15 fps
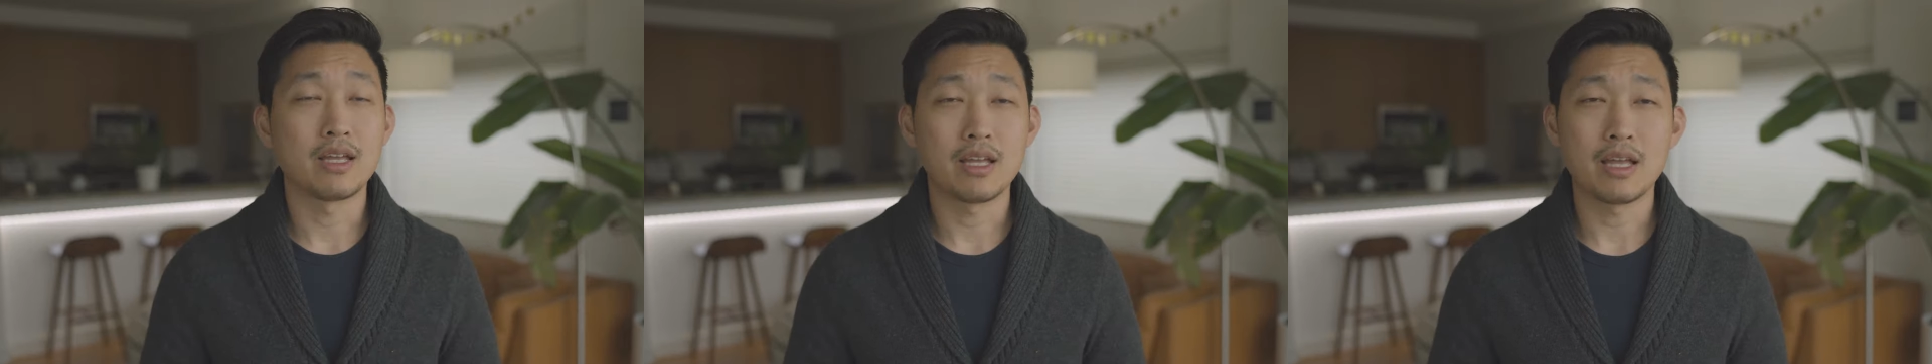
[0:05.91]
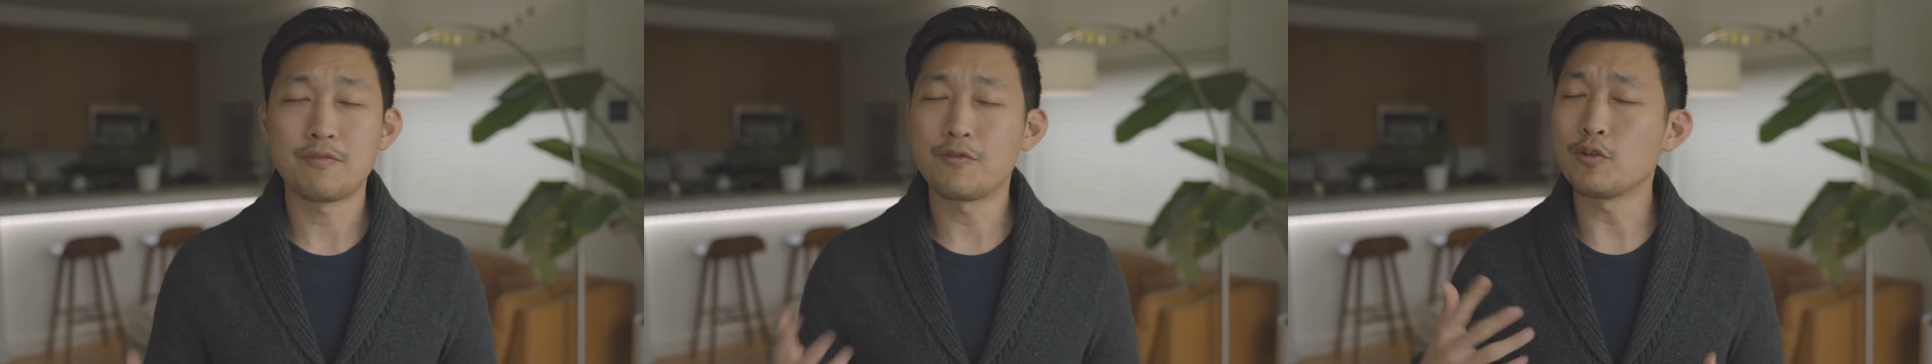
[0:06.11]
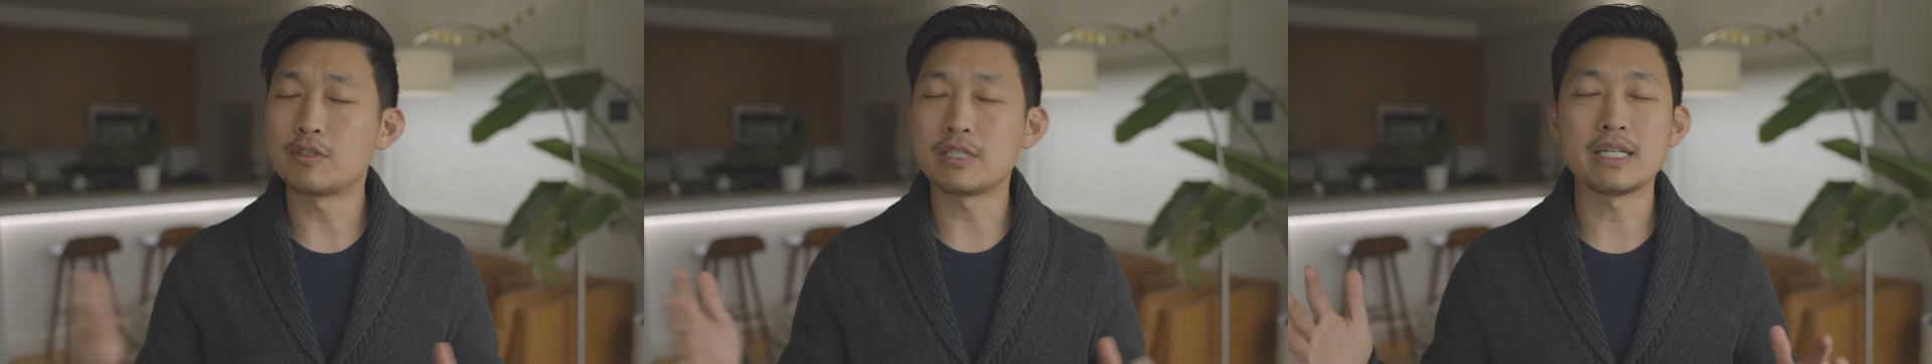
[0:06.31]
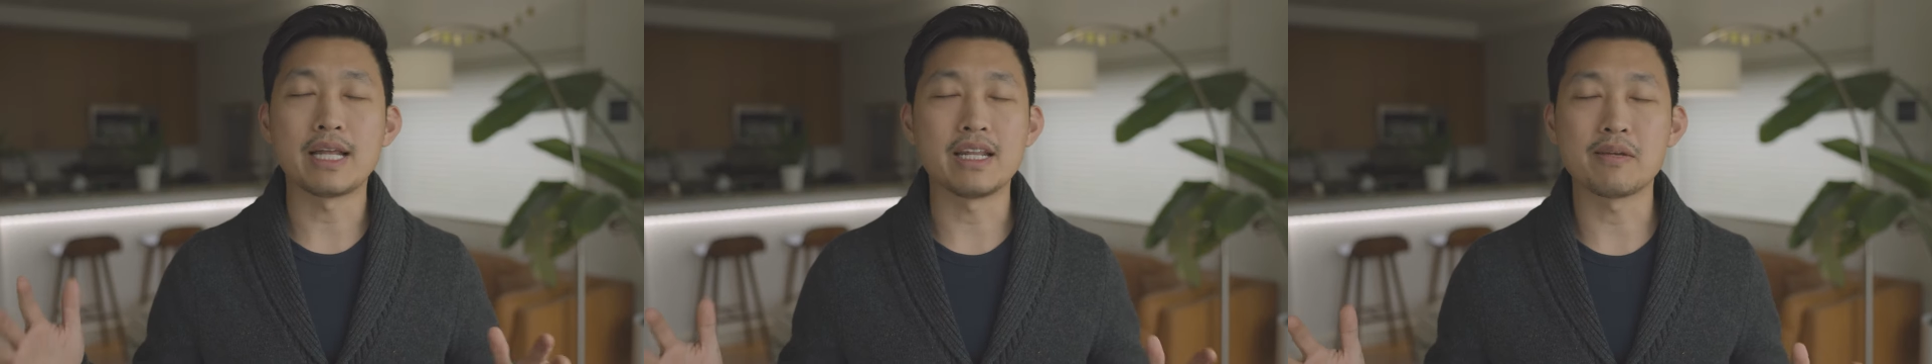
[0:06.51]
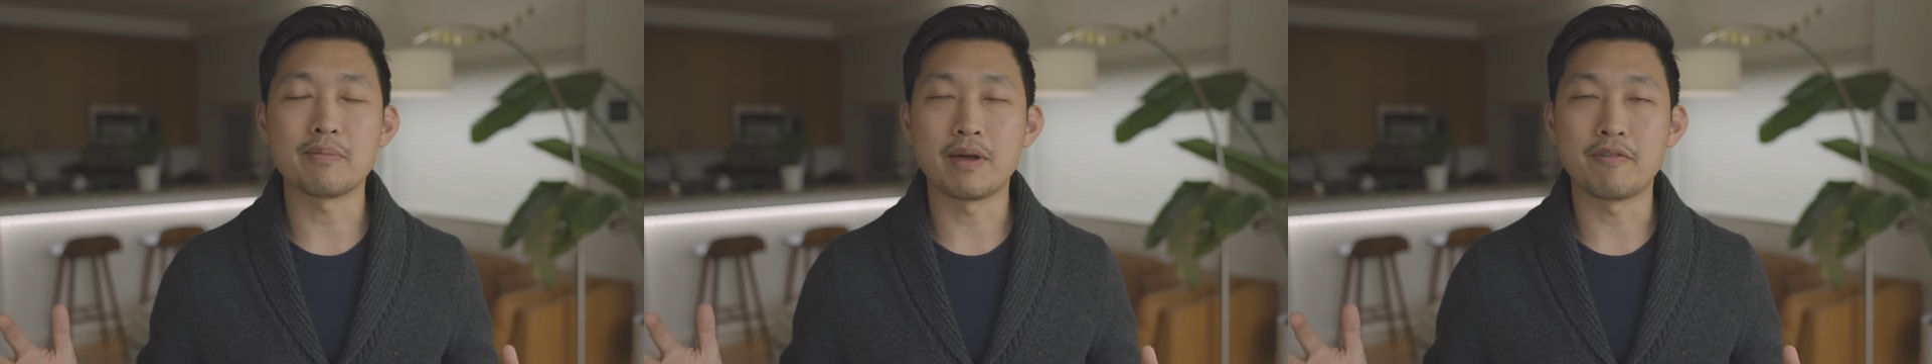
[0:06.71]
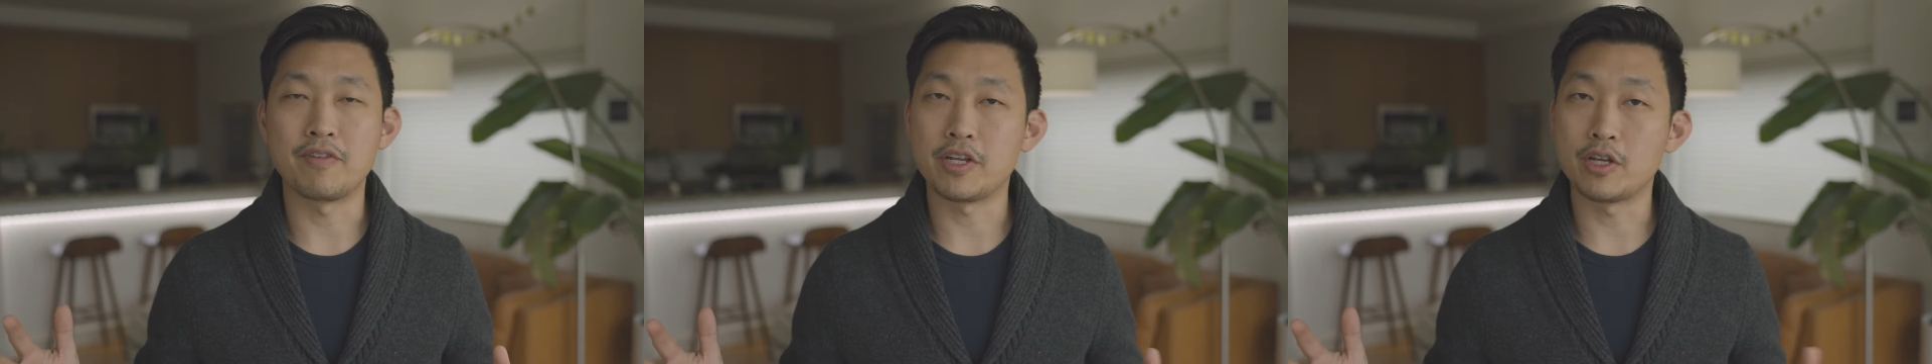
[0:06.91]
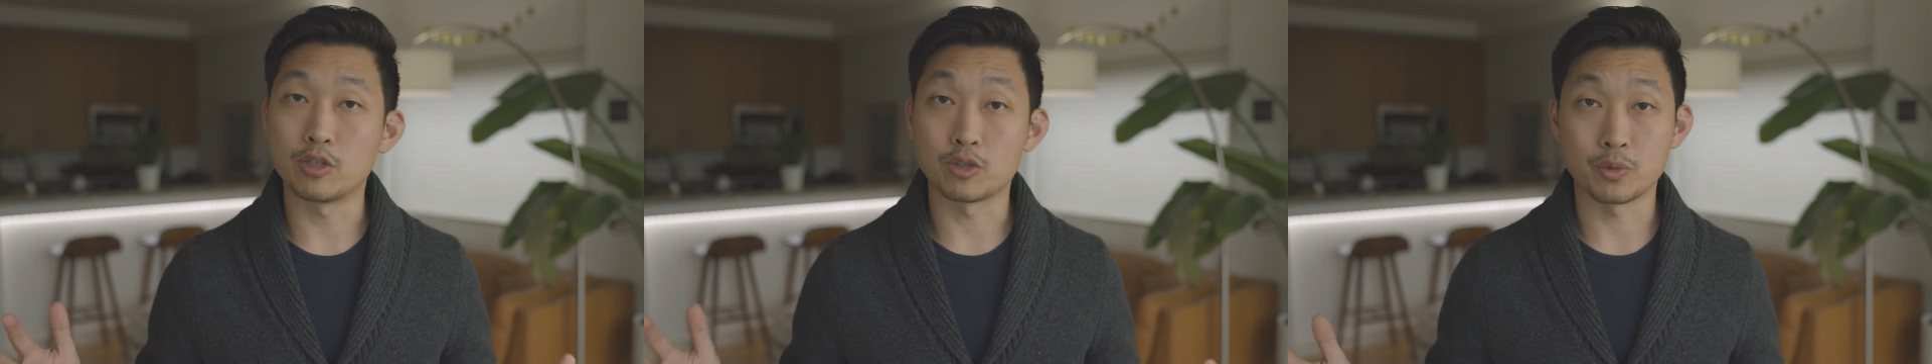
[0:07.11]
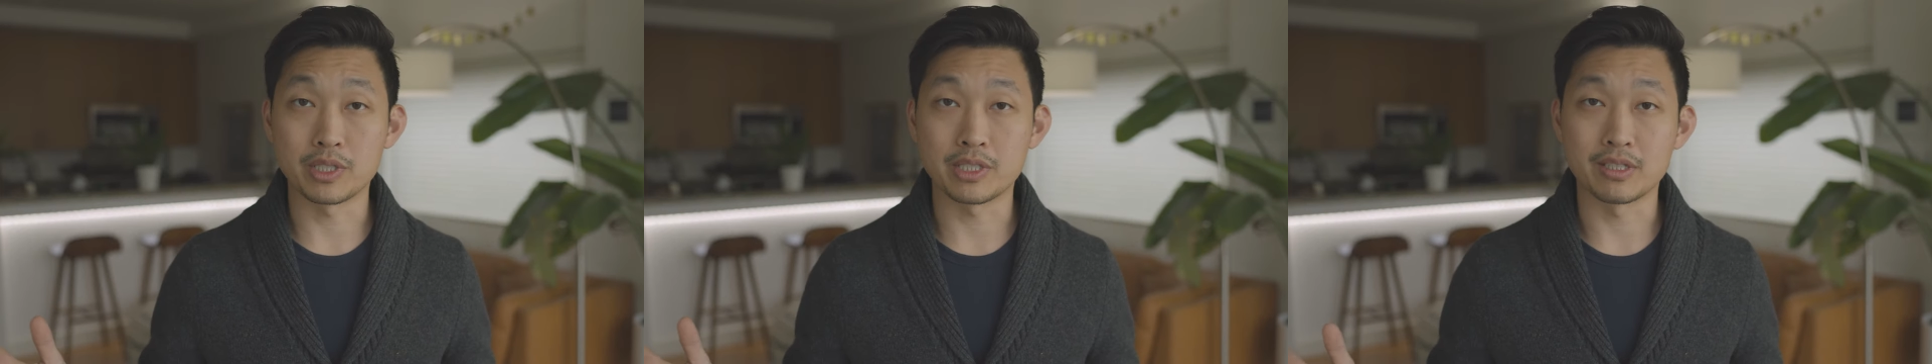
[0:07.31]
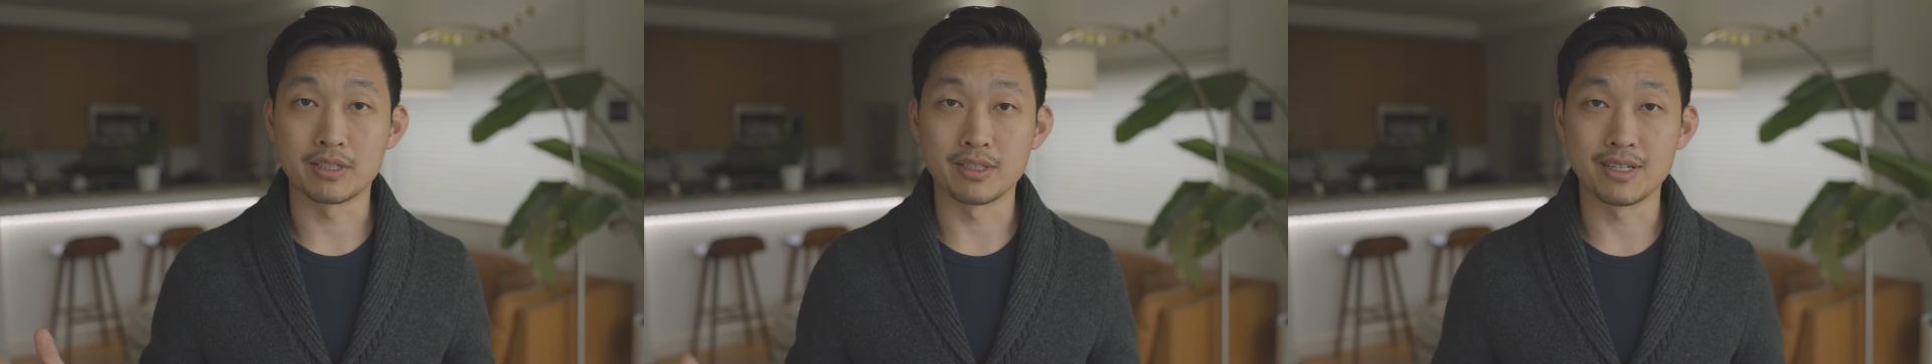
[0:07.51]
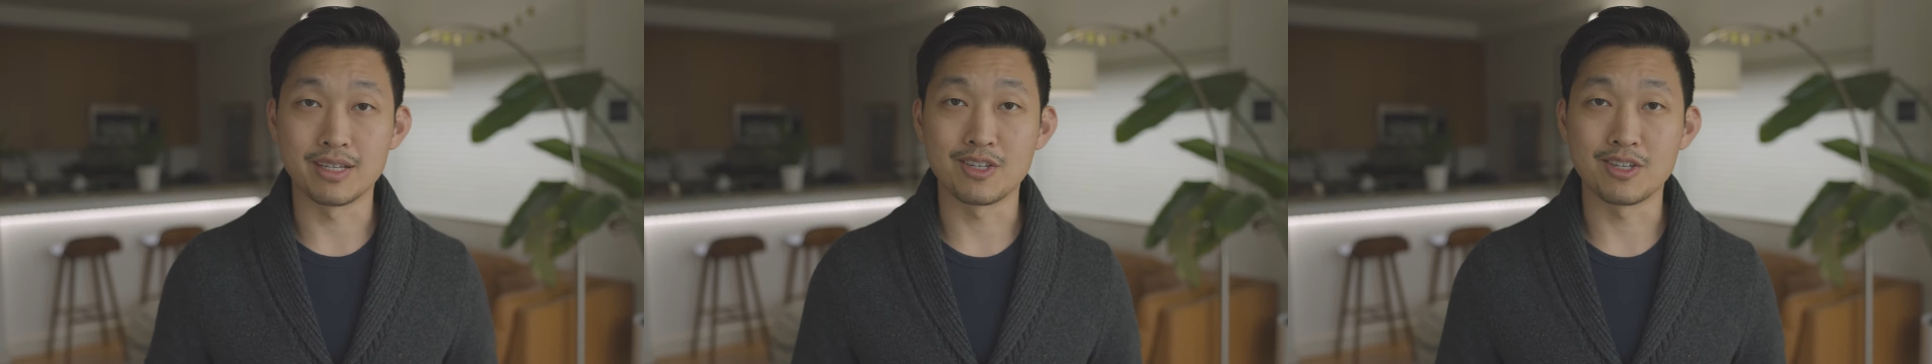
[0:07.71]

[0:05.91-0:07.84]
If you've seen any of my videos recently,